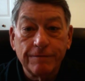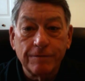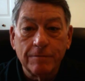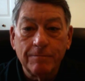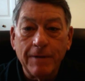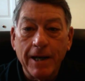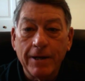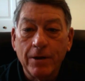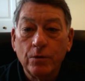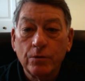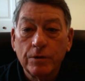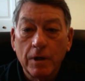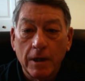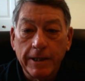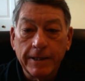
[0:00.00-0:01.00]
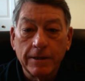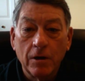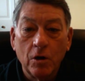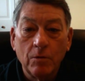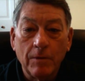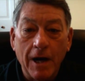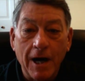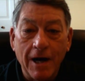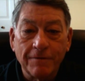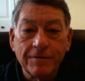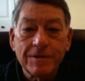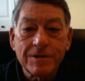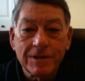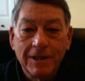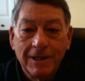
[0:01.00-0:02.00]
from my own in-home
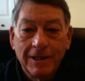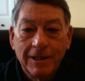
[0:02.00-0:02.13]
office.